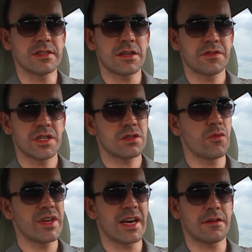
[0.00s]
Instead of just
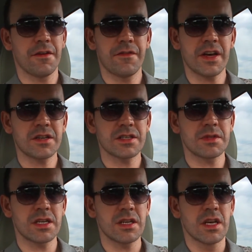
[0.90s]
knowing how to fix
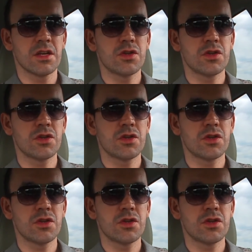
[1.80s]
something,